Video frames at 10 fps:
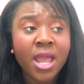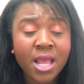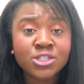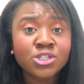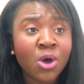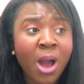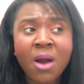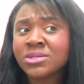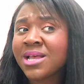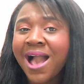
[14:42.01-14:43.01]
And so
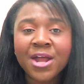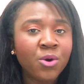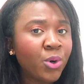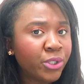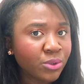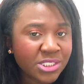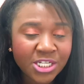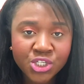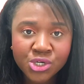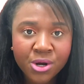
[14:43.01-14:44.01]
I was like, I don't want no
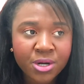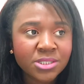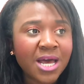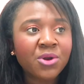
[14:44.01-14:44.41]
t-shirts.